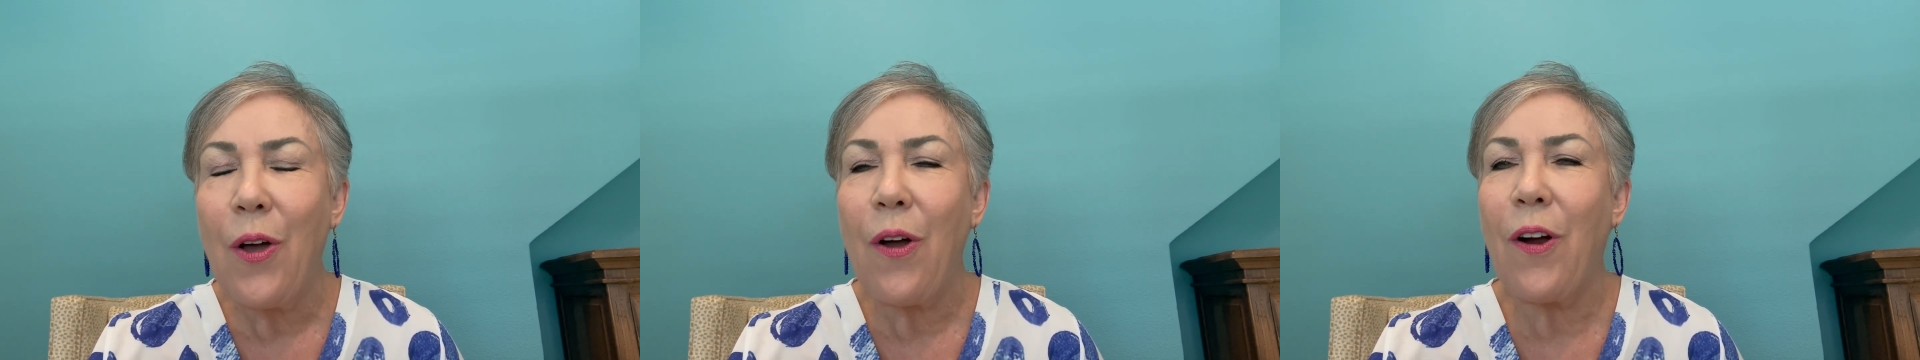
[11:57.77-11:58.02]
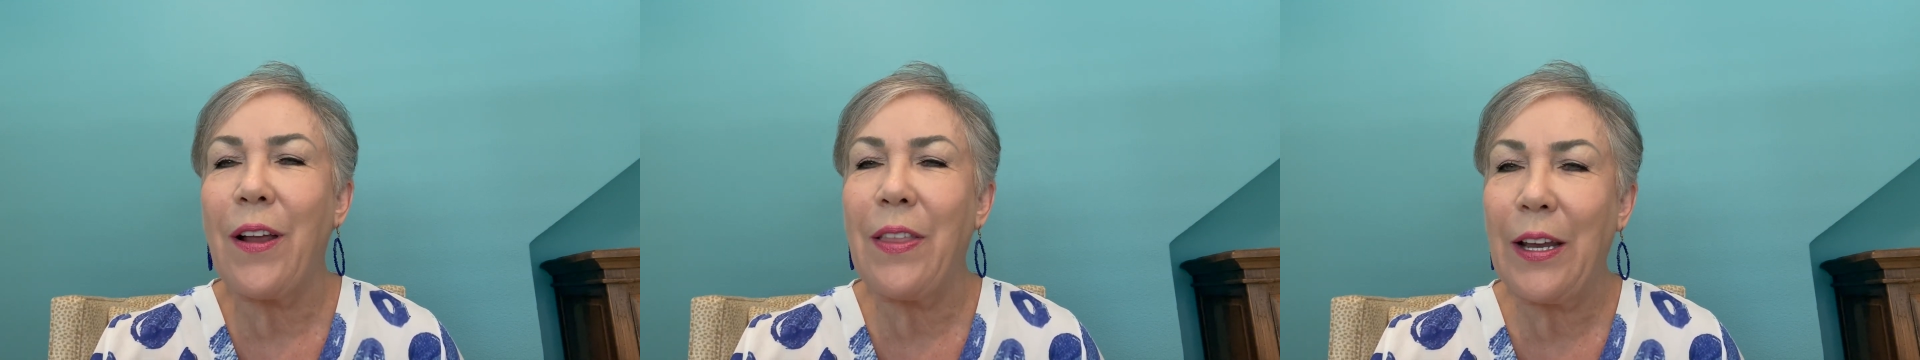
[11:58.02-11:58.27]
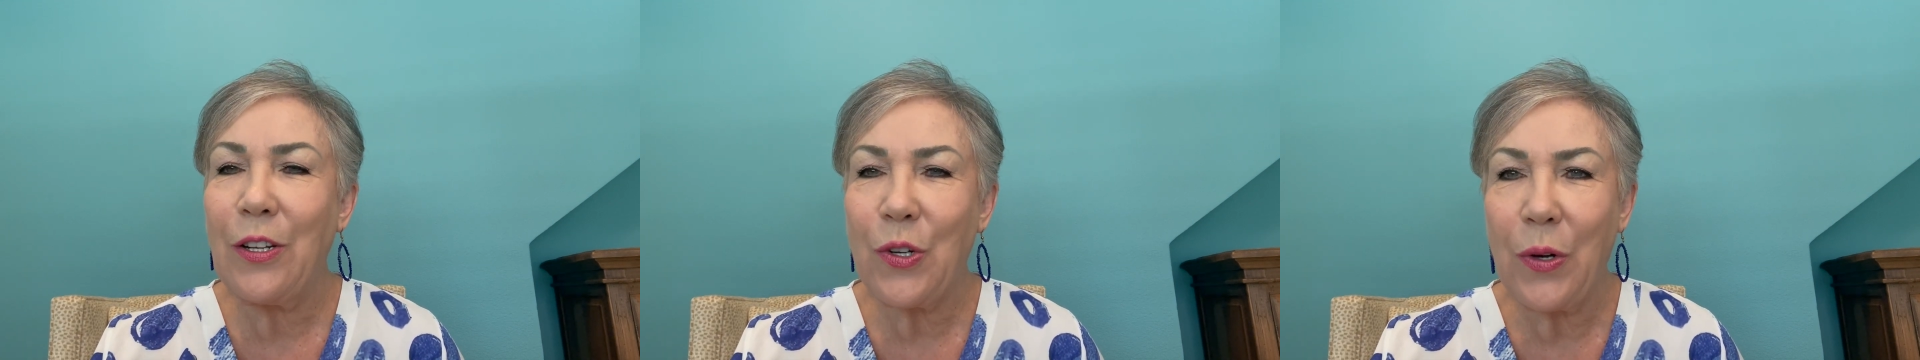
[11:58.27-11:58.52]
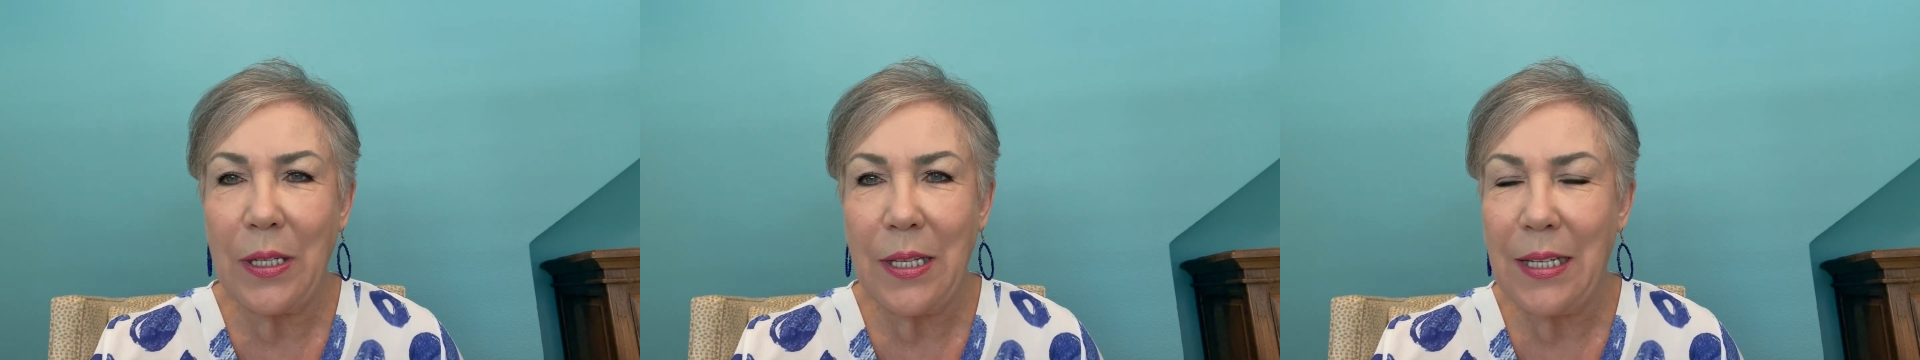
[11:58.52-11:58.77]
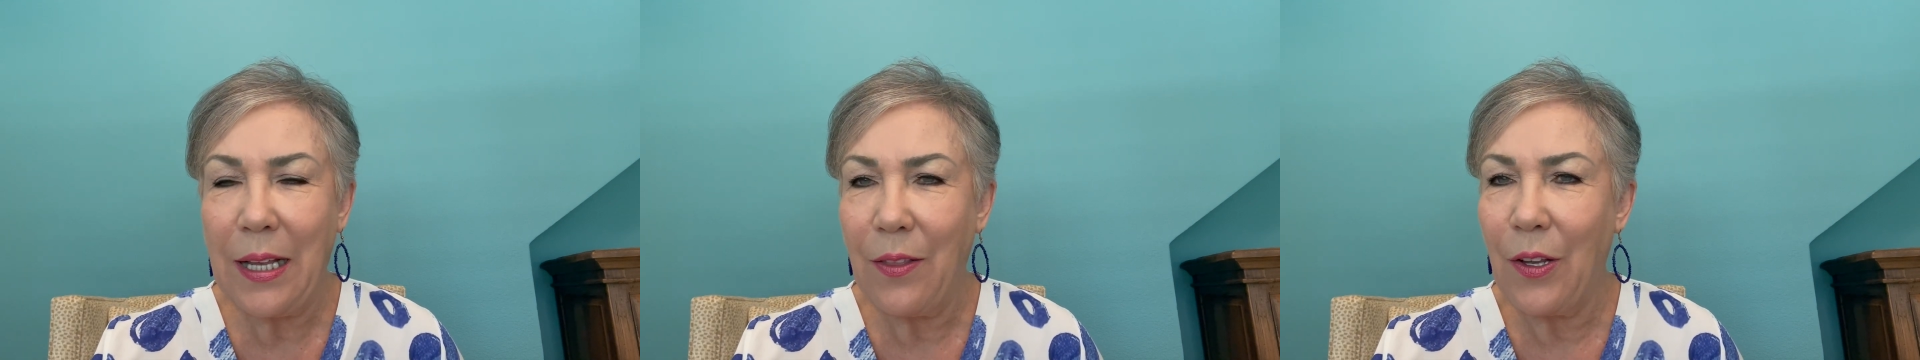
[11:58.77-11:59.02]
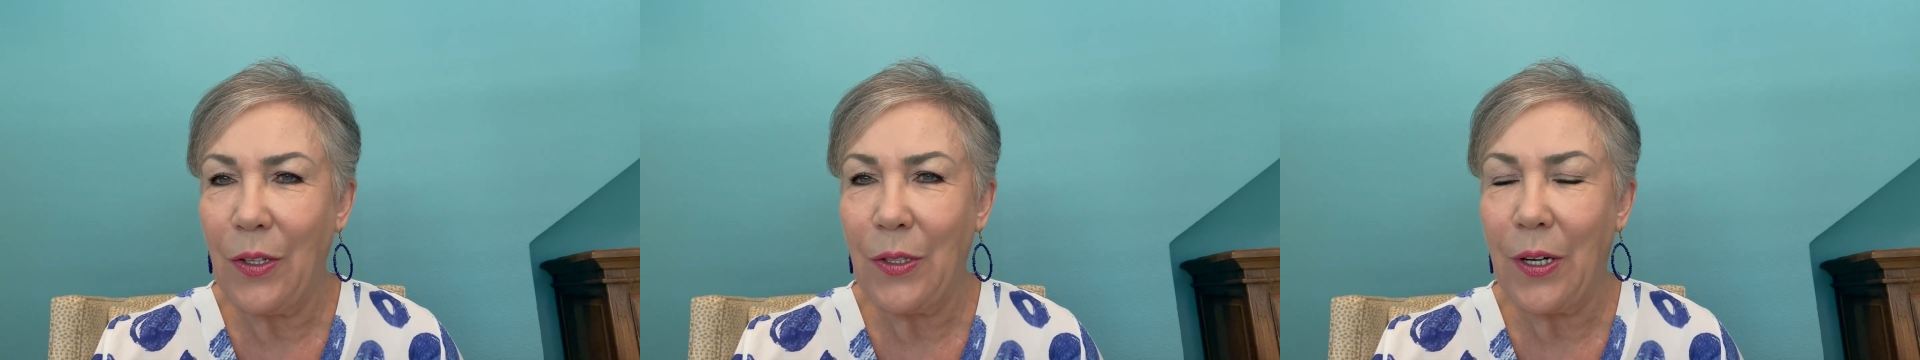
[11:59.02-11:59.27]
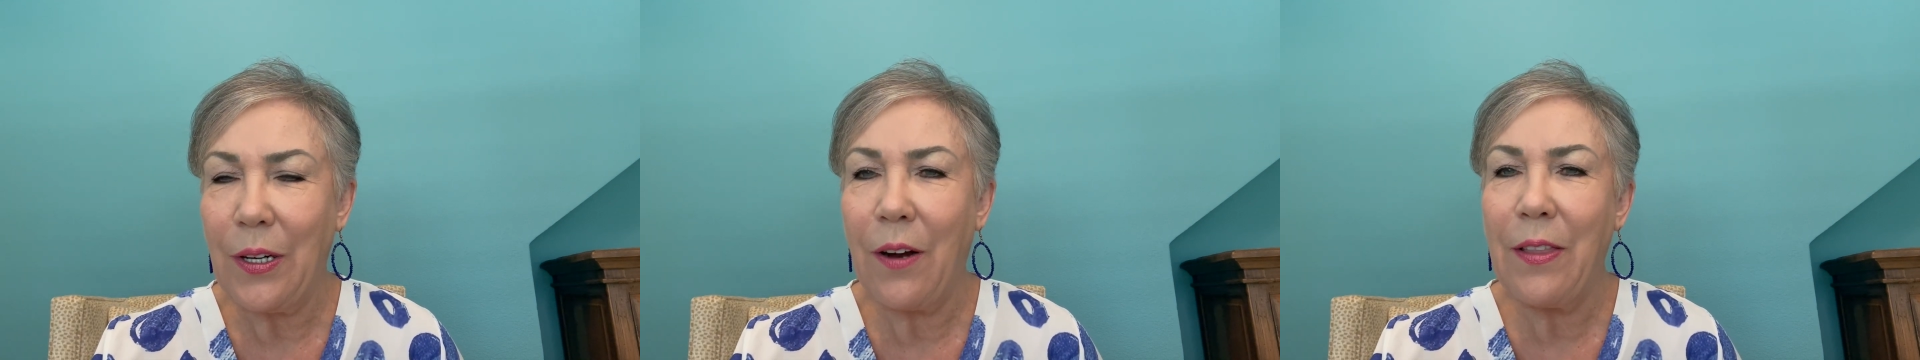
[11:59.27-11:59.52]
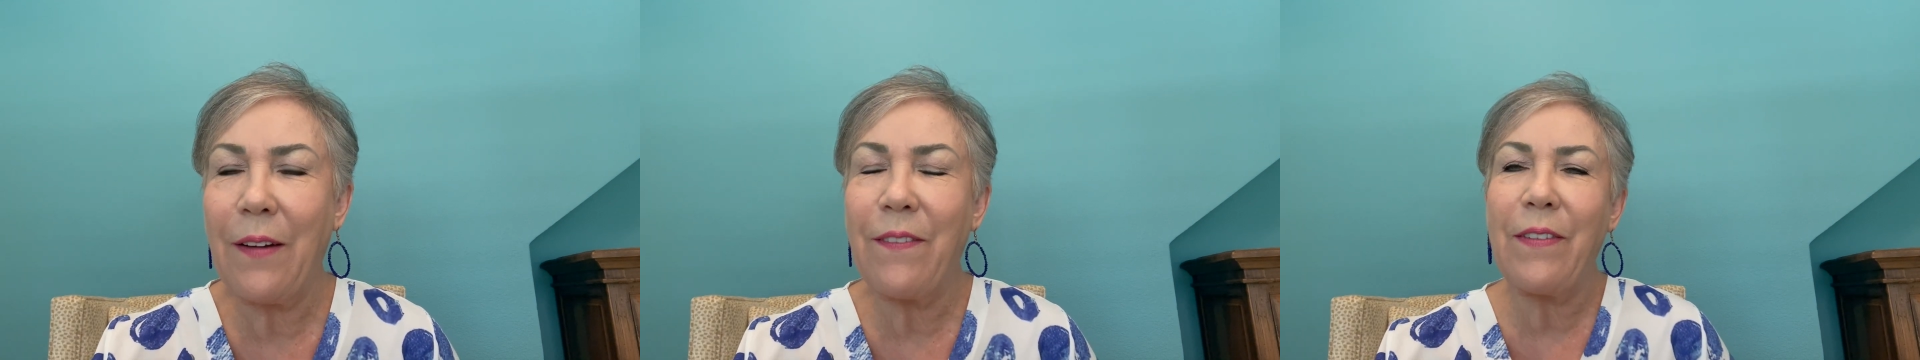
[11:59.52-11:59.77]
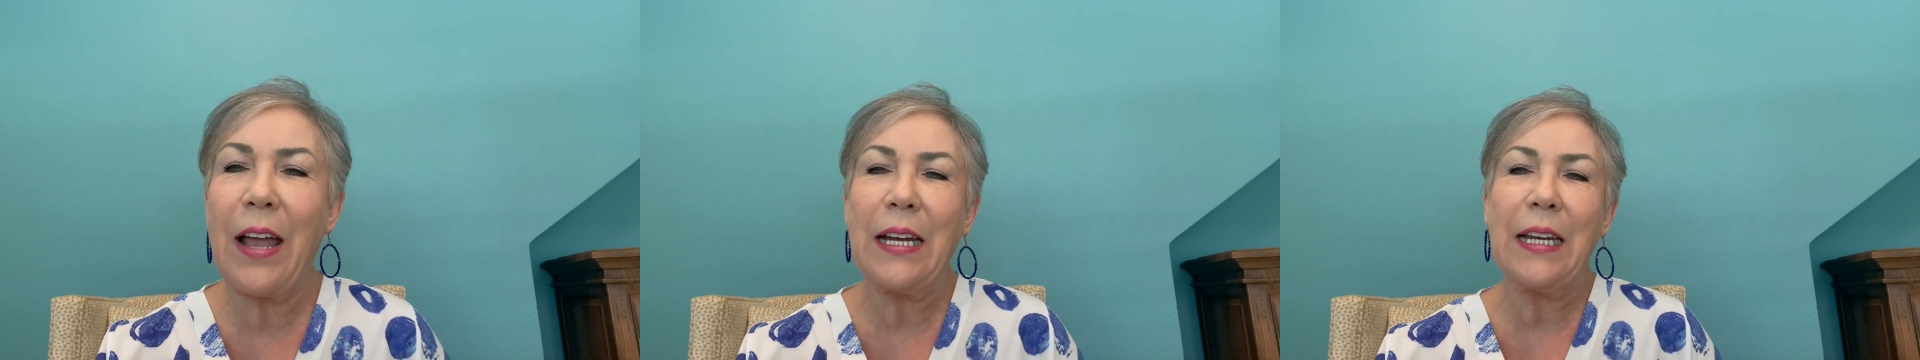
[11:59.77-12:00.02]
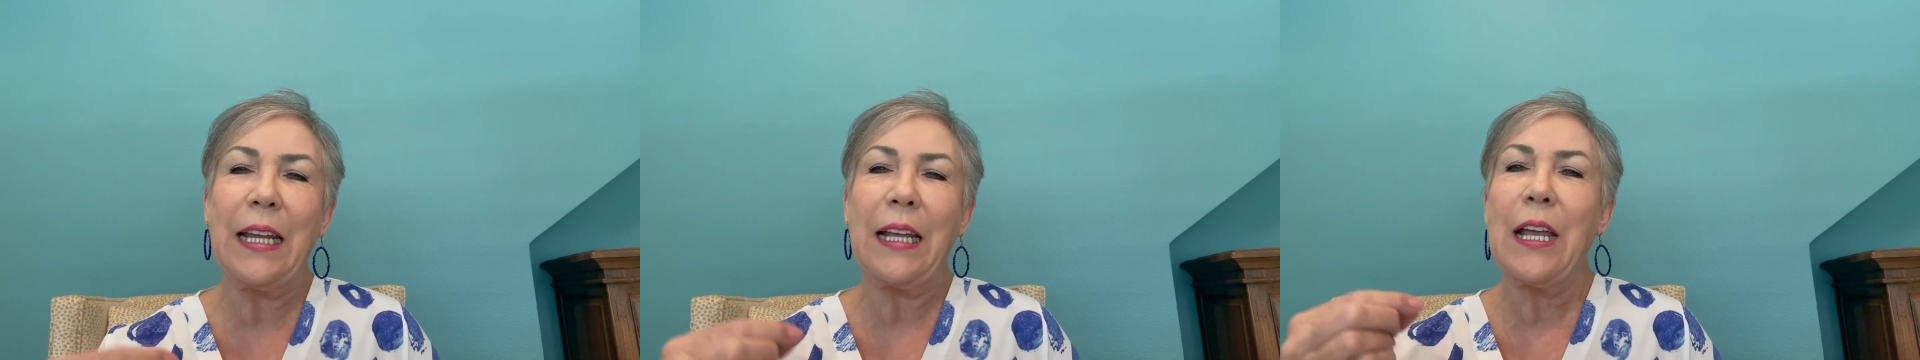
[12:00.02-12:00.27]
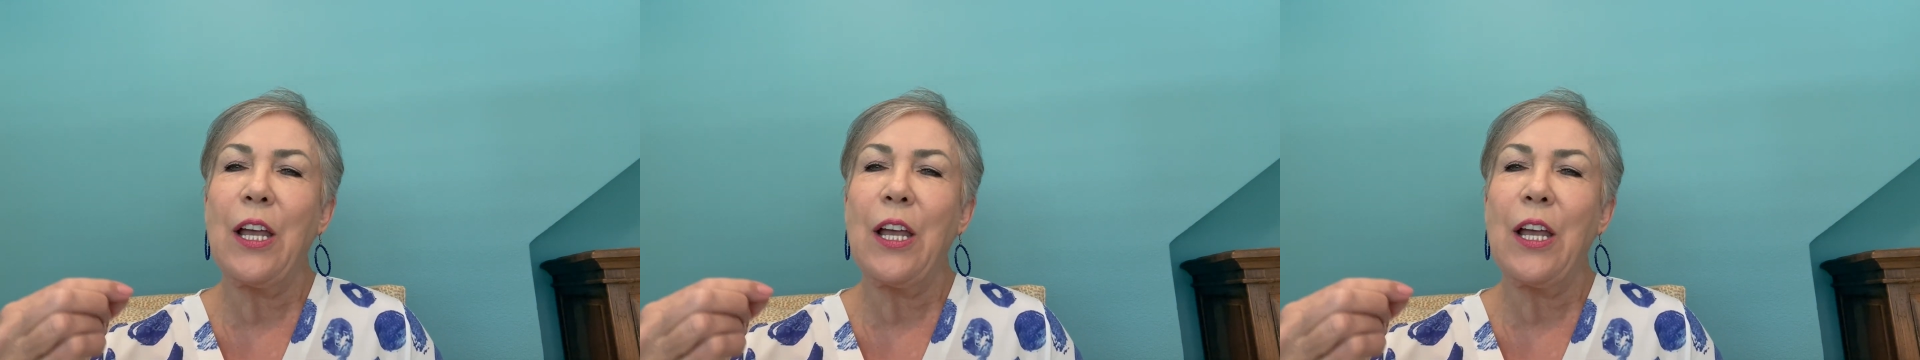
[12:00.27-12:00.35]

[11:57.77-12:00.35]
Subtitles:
Or are they trusting the Lord? Are they finding